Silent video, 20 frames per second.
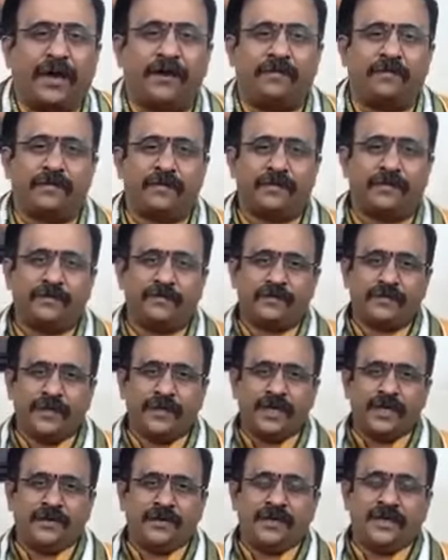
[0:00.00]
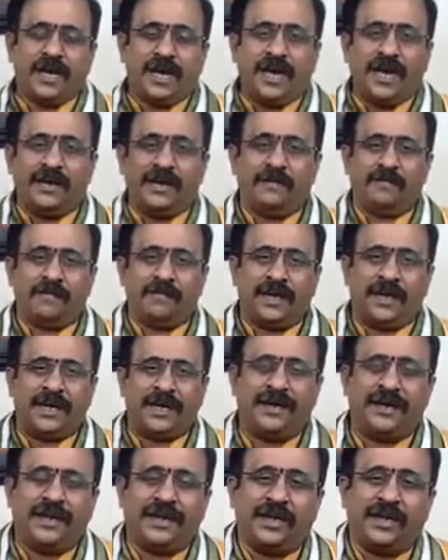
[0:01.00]
up. Time,
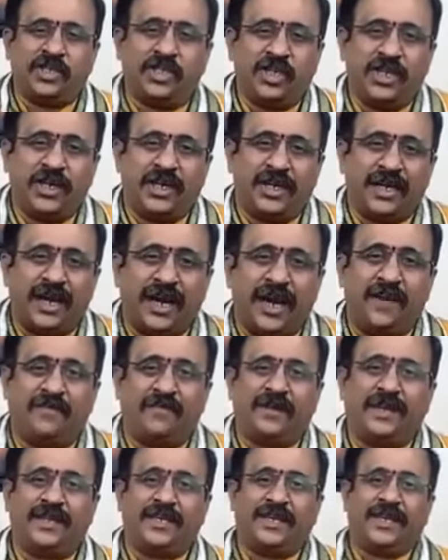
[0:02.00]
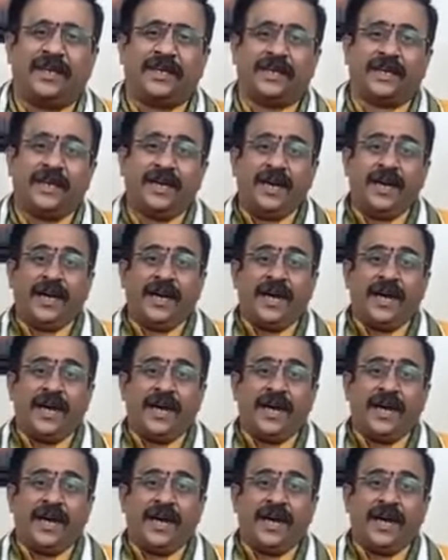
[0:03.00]
energy, everything